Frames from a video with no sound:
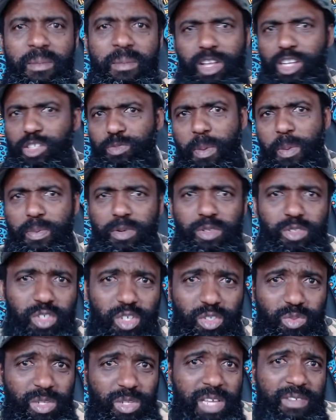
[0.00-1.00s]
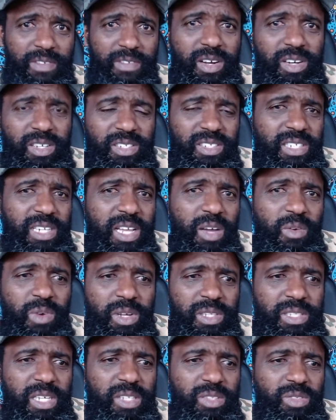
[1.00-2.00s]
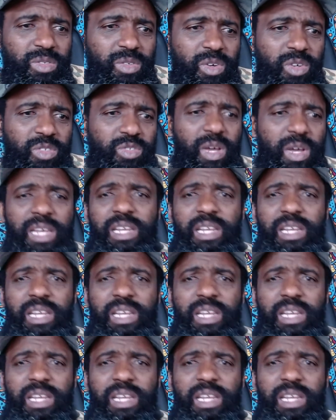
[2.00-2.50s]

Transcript: because people chose whatever country they wanted to go to,